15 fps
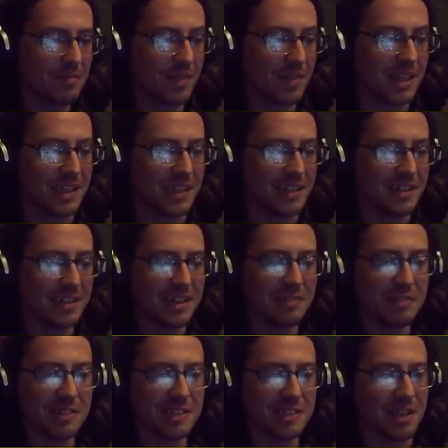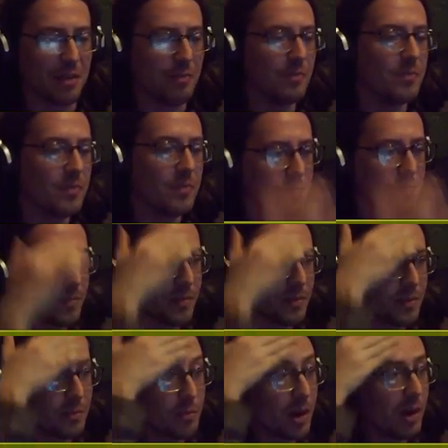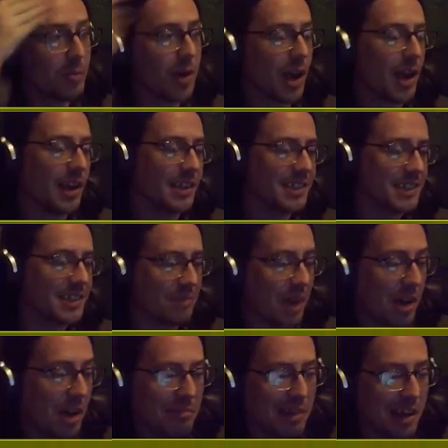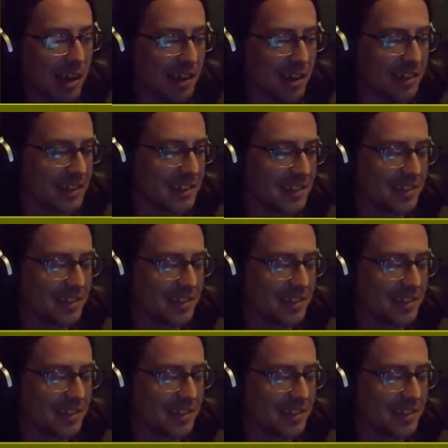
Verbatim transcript: He did. He wasn't dumb. Well played. Well played.